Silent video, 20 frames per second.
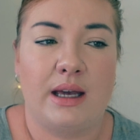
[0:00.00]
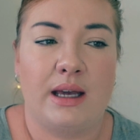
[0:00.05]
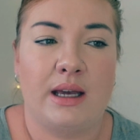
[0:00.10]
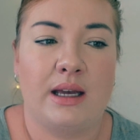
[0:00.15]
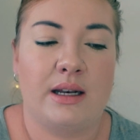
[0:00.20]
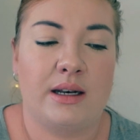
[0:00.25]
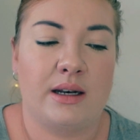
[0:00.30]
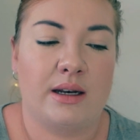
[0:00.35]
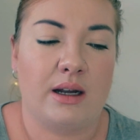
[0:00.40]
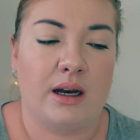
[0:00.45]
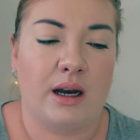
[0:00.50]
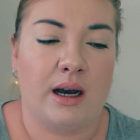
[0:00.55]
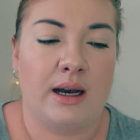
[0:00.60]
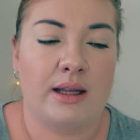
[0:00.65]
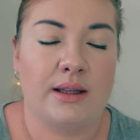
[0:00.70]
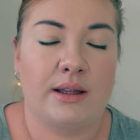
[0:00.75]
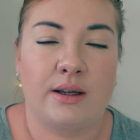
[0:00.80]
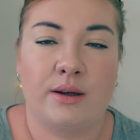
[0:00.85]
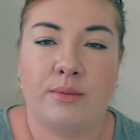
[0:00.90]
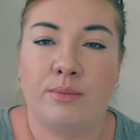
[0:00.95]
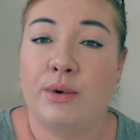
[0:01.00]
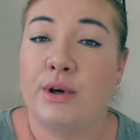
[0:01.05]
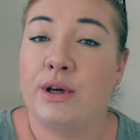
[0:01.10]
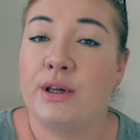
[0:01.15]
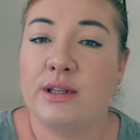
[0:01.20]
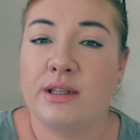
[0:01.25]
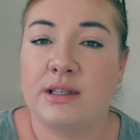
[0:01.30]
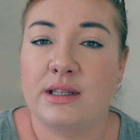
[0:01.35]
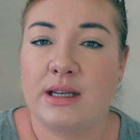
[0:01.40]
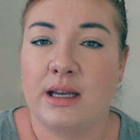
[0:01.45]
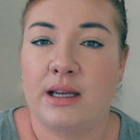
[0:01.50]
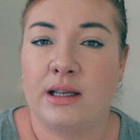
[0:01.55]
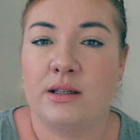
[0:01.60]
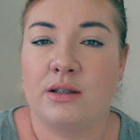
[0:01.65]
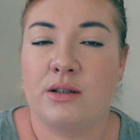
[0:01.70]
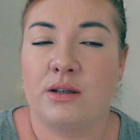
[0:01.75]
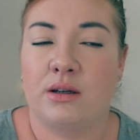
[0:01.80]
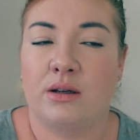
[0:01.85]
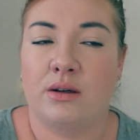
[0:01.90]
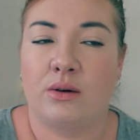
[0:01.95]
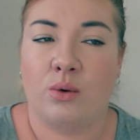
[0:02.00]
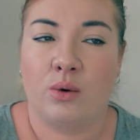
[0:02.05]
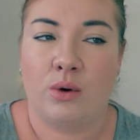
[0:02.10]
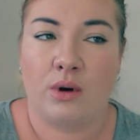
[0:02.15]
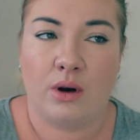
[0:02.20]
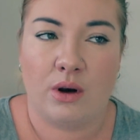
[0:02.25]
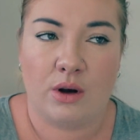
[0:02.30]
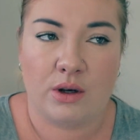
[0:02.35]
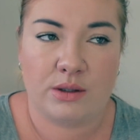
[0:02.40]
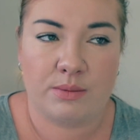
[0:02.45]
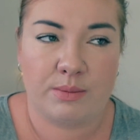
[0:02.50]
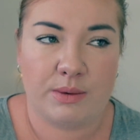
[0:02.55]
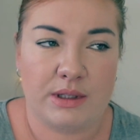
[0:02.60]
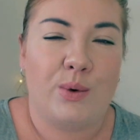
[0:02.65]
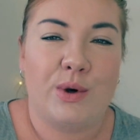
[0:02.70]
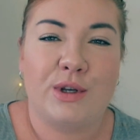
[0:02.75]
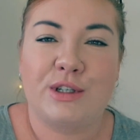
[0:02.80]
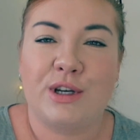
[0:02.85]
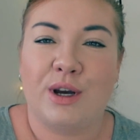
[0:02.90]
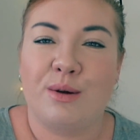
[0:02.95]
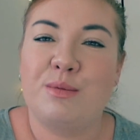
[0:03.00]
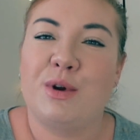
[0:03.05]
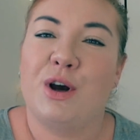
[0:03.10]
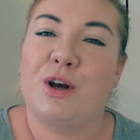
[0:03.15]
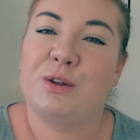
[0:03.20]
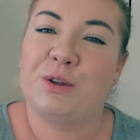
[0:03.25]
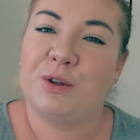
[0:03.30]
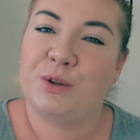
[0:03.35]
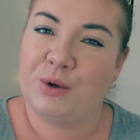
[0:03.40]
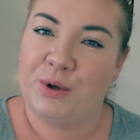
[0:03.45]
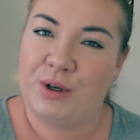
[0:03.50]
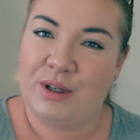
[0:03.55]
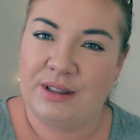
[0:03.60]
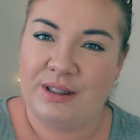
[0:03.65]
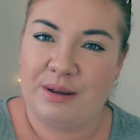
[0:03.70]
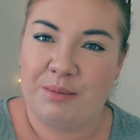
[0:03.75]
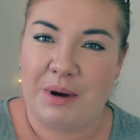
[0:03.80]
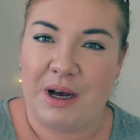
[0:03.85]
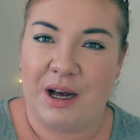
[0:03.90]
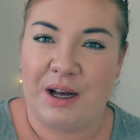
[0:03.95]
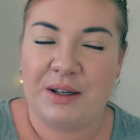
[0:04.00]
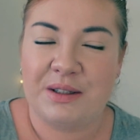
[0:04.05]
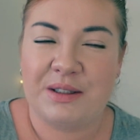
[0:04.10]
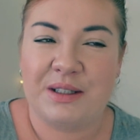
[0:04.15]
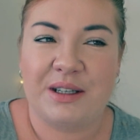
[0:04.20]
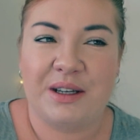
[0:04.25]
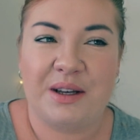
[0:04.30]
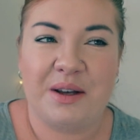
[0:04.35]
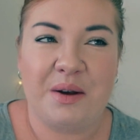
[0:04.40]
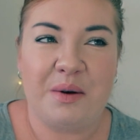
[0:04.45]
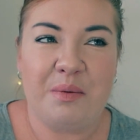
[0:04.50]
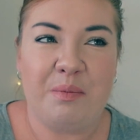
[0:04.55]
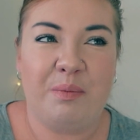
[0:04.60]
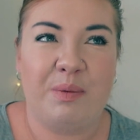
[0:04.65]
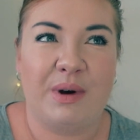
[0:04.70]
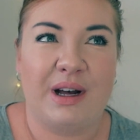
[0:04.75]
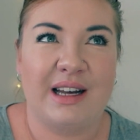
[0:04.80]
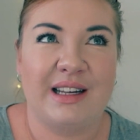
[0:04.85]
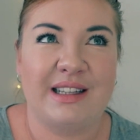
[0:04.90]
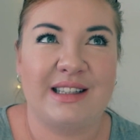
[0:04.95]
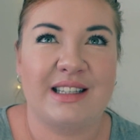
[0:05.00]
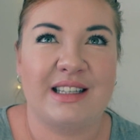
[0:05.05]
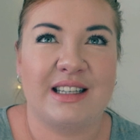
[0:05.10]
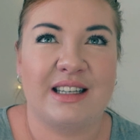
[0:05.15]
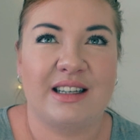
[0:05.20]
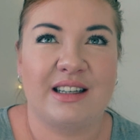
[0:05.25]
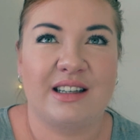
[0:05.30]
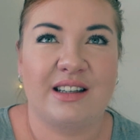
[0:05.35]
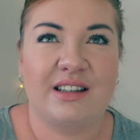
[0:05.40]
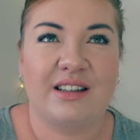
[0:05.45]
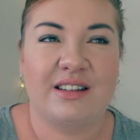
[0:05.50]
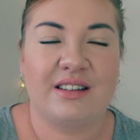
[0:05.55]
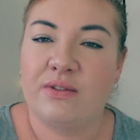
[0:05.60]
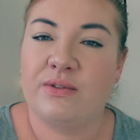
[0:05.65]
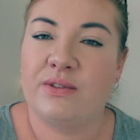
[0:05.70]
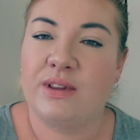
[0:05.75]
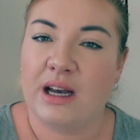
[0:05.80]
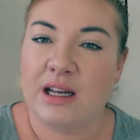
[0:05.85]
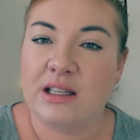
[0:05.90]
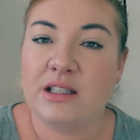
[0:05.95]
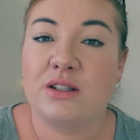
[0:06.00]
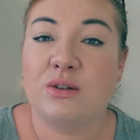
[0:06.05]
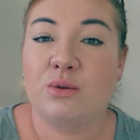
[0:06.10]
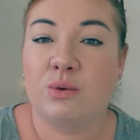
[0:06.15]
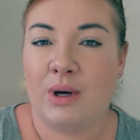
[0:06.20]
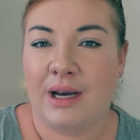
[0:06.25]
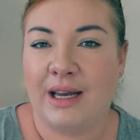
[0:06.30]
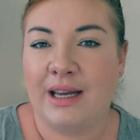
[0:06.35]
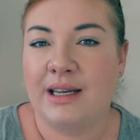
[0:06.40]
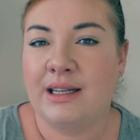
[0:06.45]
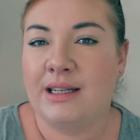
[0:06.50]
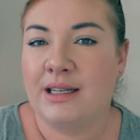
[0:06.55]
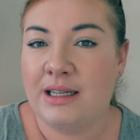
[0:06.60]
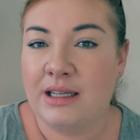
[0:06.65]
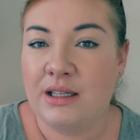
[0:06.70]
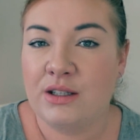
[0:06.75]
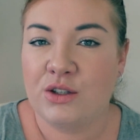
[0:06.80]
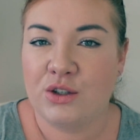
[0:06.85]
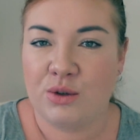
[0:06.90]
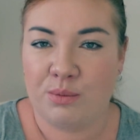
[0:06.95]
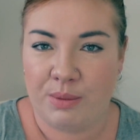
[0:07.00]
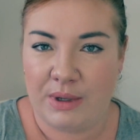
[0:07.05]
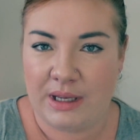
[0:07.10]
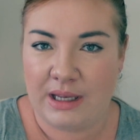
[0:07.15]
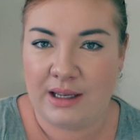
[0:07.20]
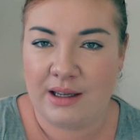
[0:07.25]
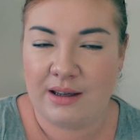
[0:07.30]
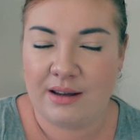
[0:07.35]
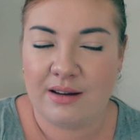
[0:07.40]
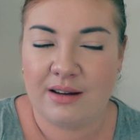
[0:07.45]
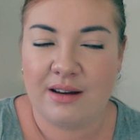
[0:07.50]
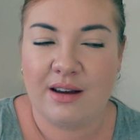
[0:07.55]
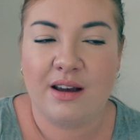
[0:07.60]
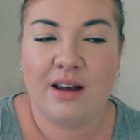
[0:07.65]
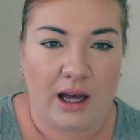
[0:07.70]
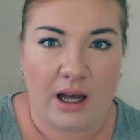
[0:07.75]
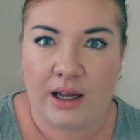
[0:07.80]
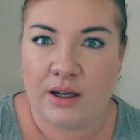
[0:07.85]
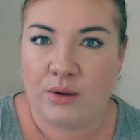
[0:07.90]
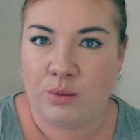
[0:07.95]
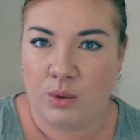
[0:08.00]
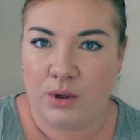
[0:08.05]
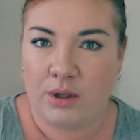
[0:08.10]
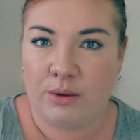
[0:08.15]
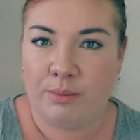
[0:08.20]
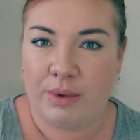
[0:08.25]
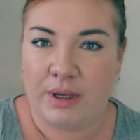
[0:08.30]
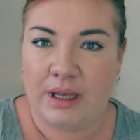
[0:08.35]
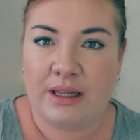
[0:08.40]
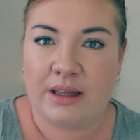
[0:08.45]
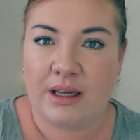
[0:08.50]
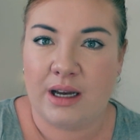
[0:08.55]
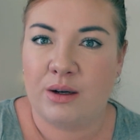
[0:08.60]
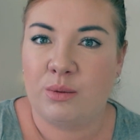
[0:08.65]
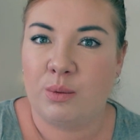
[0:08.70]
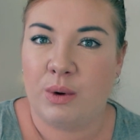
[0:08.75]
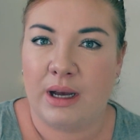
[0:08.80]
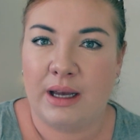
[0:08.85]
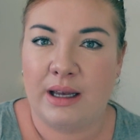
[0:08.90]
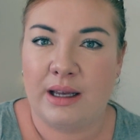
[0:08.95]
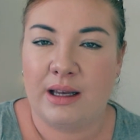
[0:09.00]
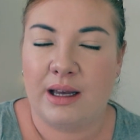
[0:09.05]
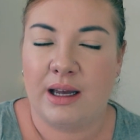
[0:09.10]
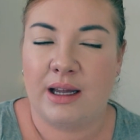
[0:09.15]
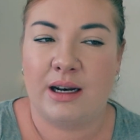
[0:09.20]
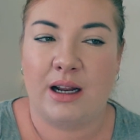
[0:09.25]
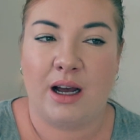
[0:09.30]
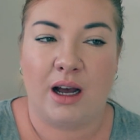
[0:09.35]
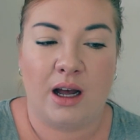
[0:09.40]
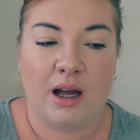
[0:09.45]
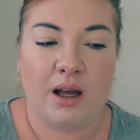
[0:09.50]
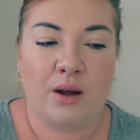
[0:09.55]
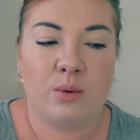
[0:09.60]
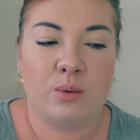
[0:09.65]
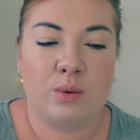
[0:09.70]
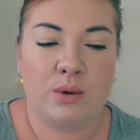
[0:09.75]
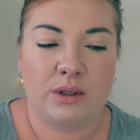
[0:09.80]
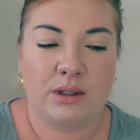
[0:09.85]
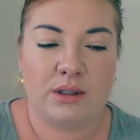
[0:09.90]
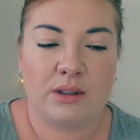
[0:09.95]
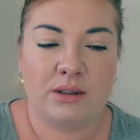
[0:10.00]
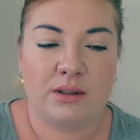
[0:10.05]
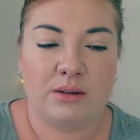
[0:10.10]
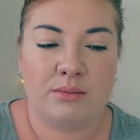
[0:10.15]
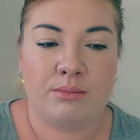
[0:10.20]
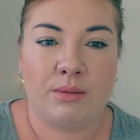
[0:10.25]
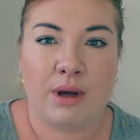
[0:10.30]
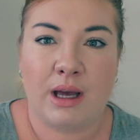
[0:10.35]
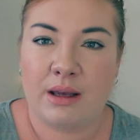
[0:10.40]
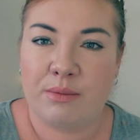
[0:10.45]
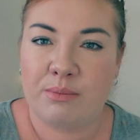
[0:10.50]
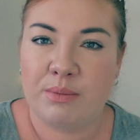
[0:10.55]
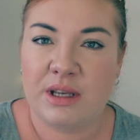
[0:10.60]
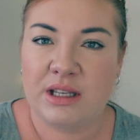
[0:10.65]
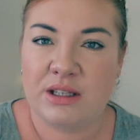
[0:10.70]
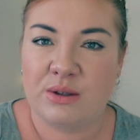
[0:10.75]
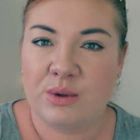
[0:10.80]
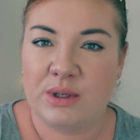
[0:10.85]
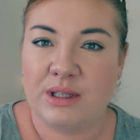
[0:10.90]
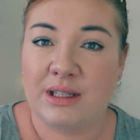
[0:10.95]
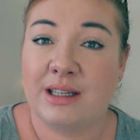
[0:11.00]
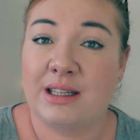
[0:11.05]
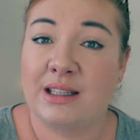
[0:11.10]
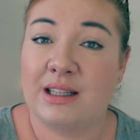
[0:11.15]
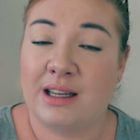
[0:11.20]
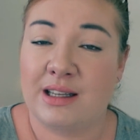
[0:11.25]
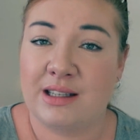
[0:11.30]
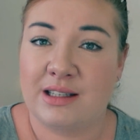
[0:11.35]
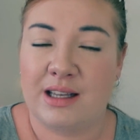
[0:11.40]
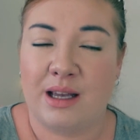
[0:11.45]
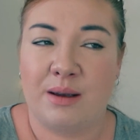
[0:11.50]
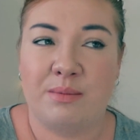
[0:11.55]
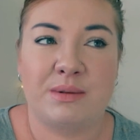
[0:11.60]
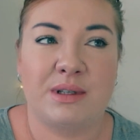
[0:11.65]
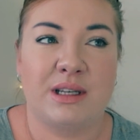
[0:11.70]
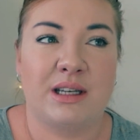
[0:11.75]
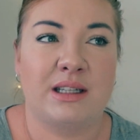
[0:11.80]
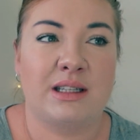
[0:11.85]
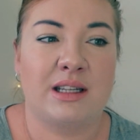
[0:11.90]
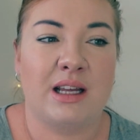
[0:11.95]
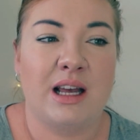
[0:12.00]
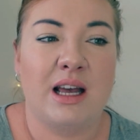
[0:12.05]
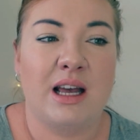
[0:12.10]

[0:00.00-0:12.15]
in either a birth center or a hospital, which I'm not thrilled about, but if that's the way it needs to be, it will be that way, and I will make peace with it, accept it,